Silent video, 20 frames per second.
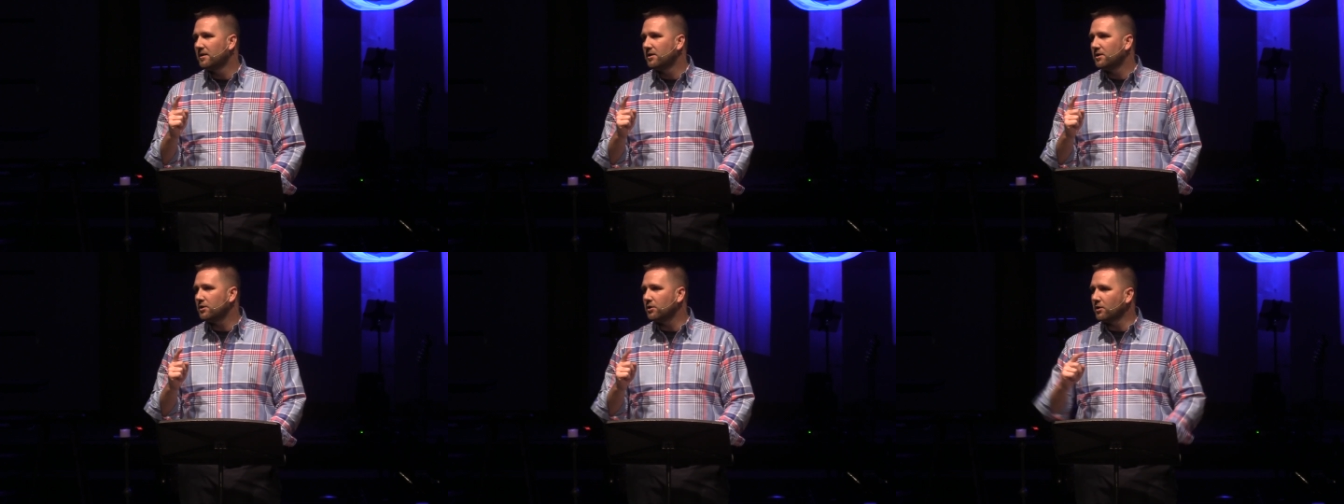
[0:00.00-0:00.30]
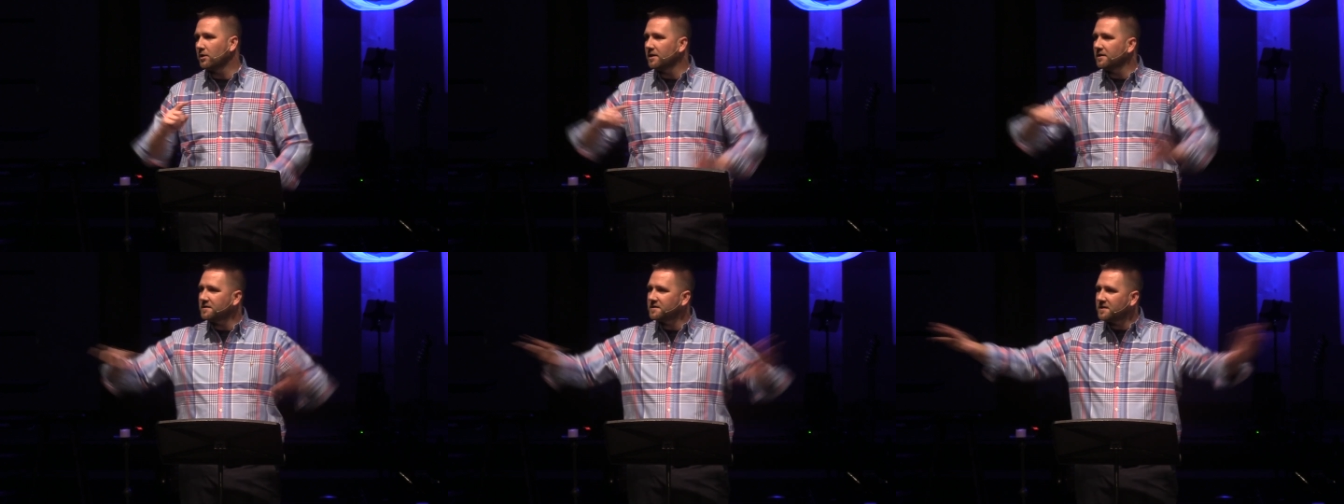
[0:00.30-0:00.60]
You're
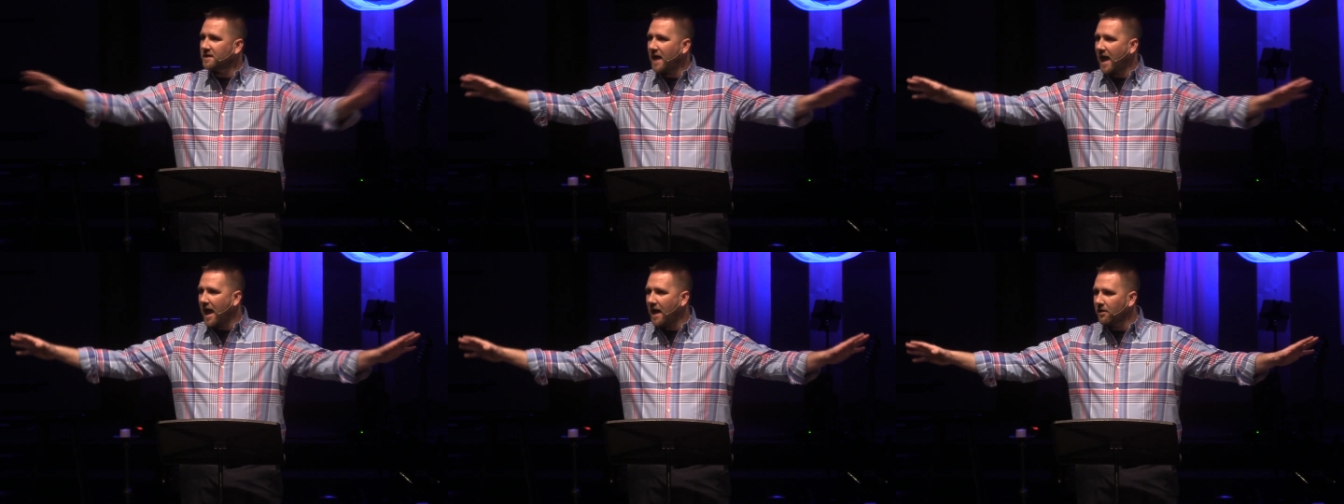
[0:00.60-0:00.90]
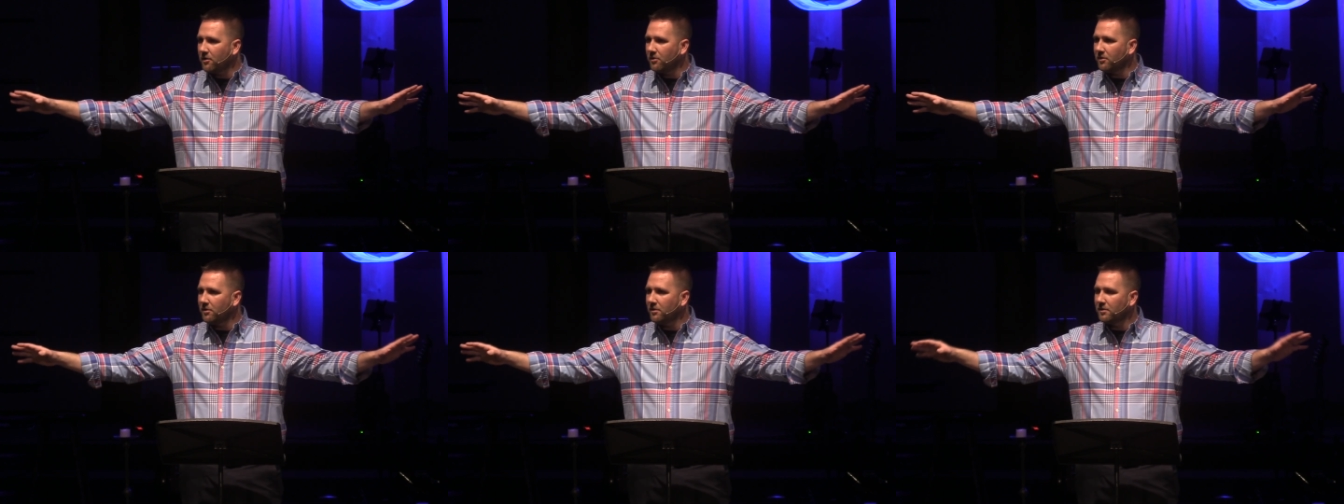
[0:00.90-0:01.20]
going to
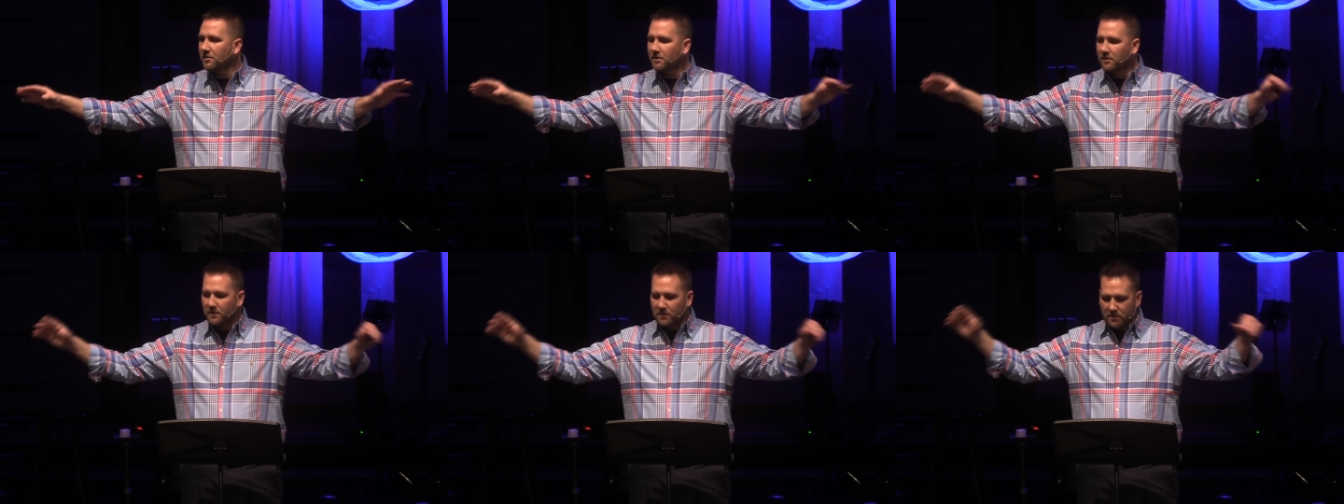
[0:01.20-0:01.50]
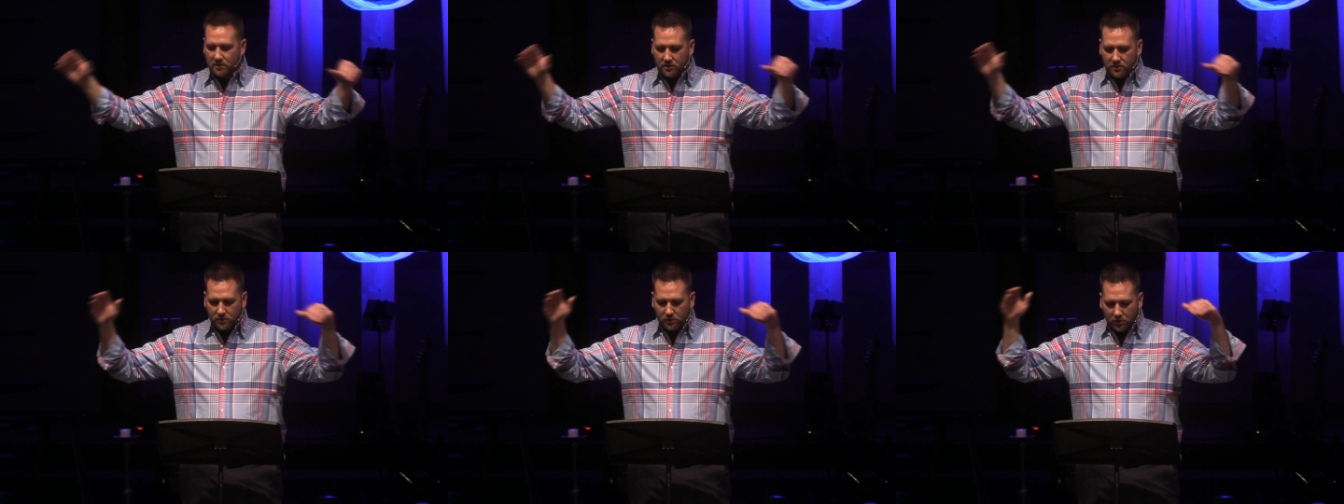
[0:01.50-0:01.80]
scatter.
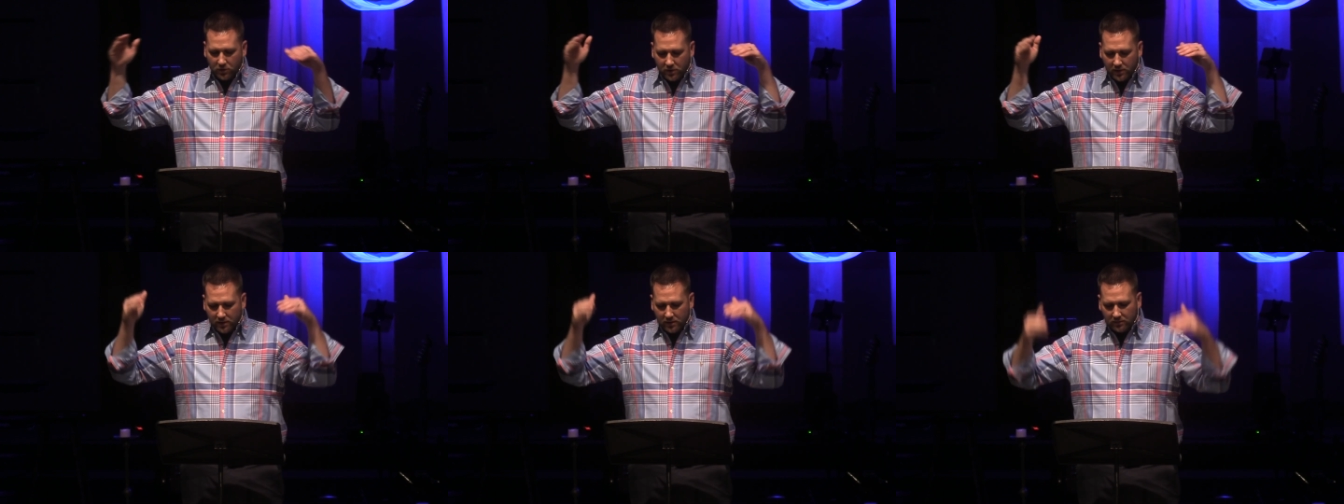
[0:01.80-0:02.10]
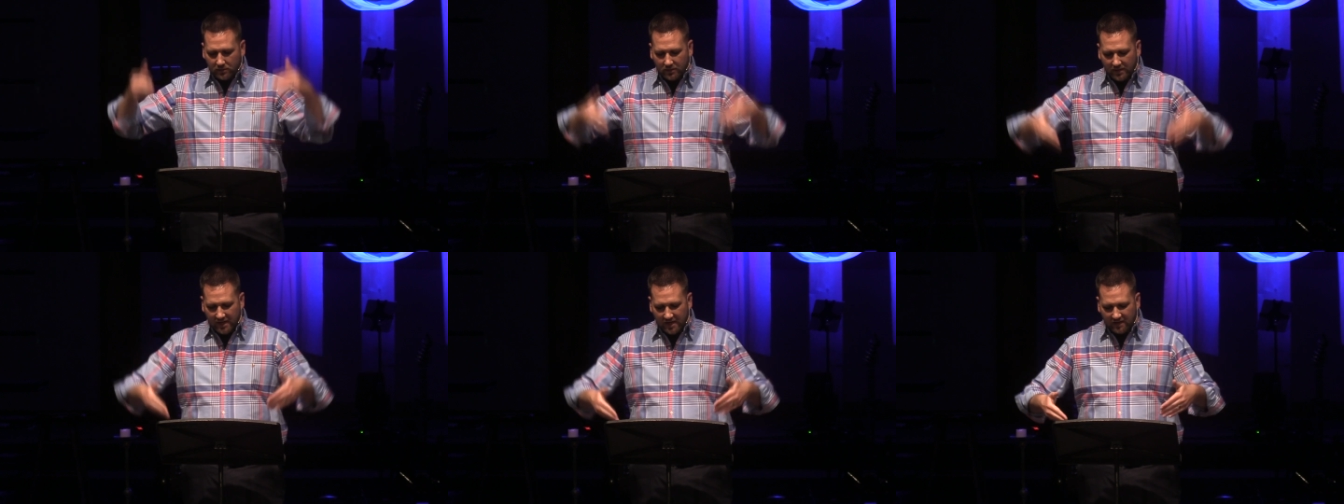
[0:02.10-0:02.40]
You're going to
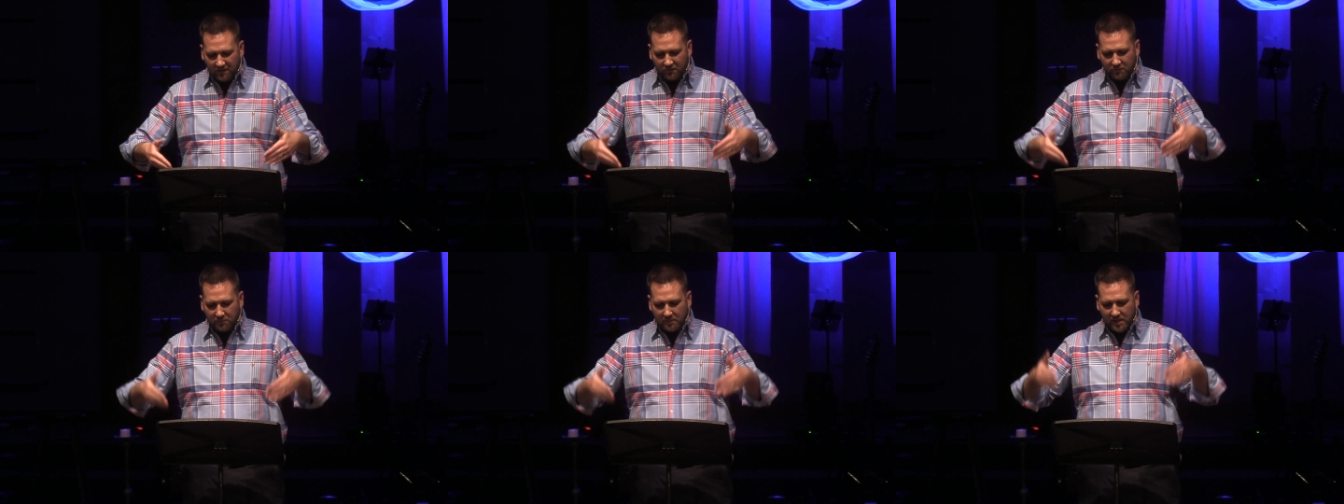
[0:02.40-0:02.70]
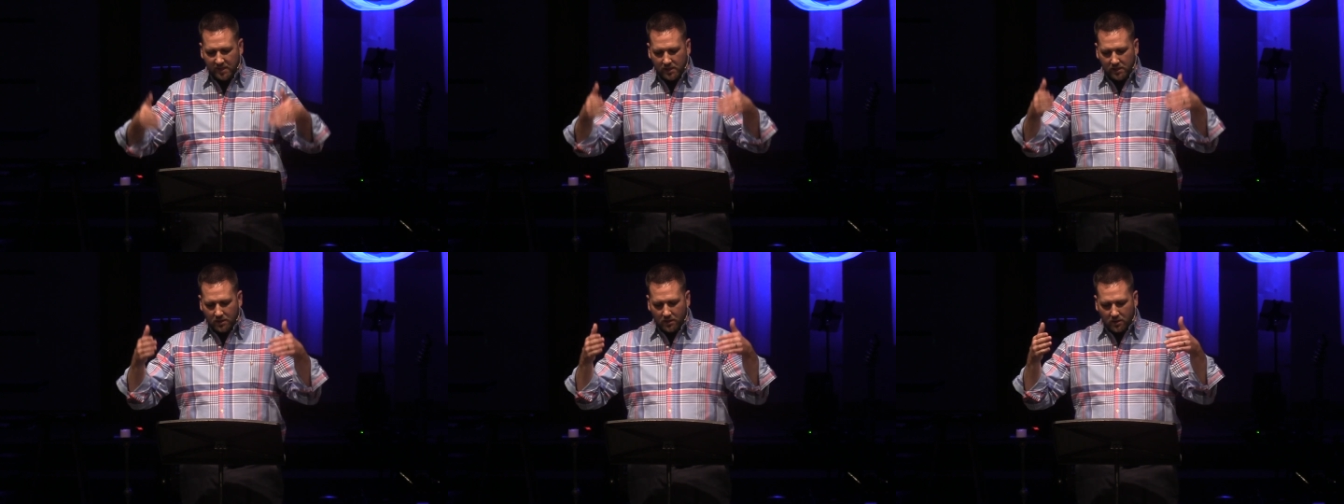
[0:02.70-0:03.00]
leave
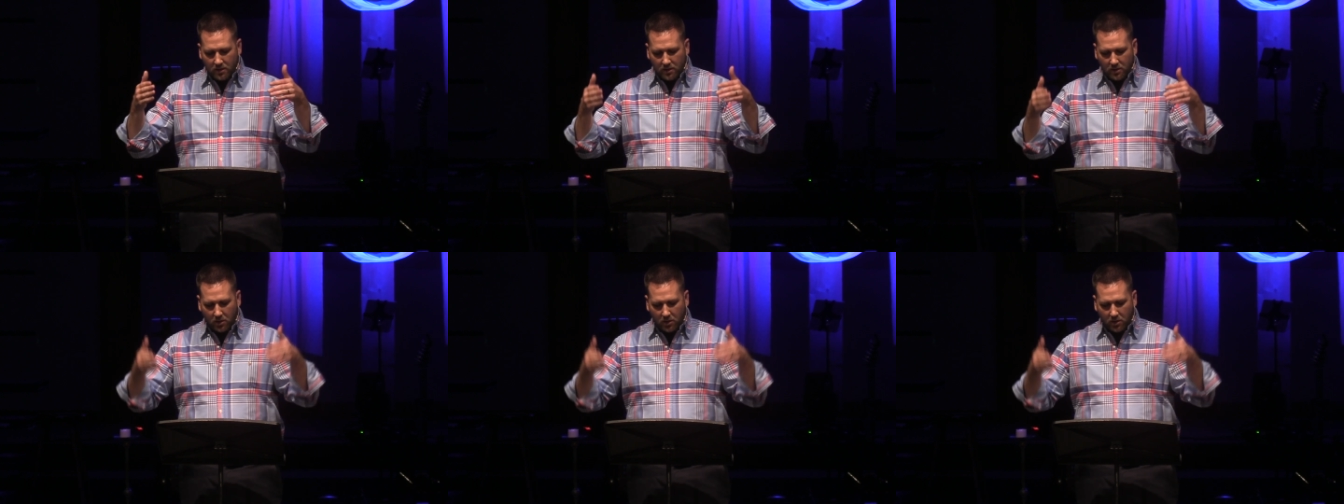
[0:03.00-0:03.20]
me